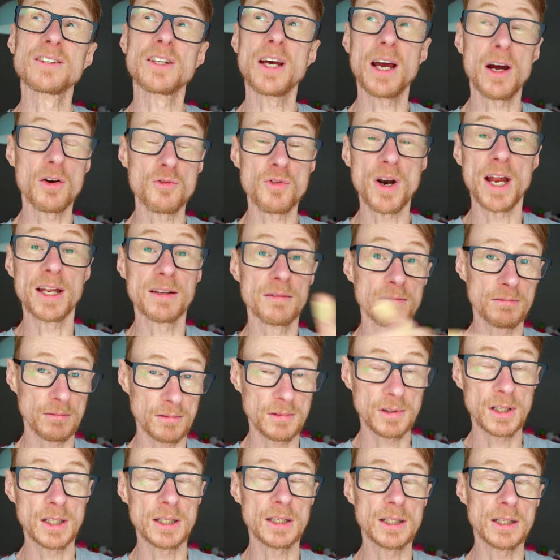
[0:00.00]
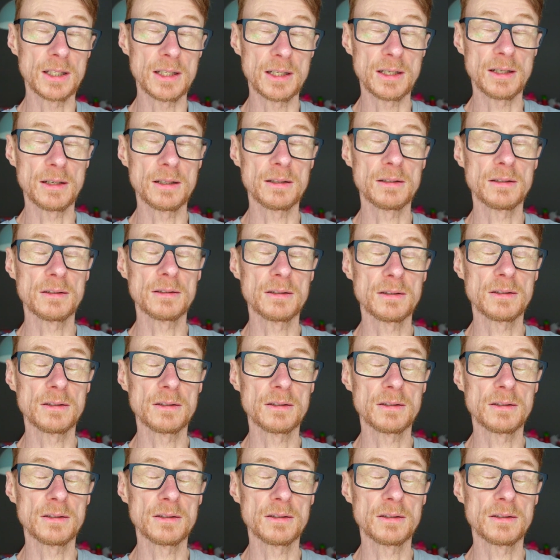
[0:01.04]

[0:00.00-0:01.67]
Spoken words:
that I ran the